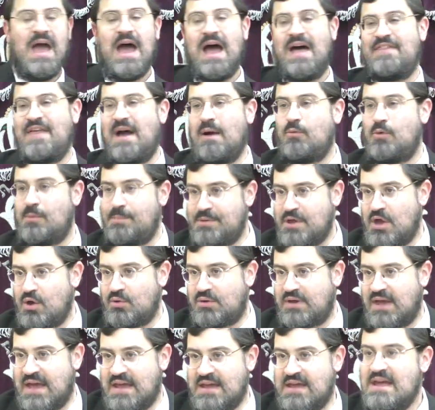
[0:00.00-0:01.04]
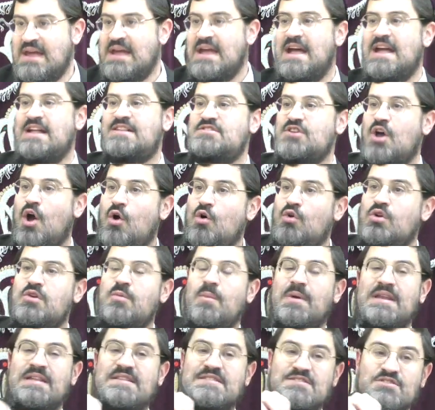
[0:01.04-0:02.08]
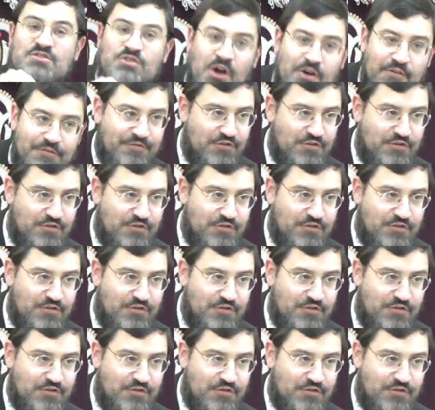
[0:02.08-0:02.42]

and that would be okay. It's only when it's not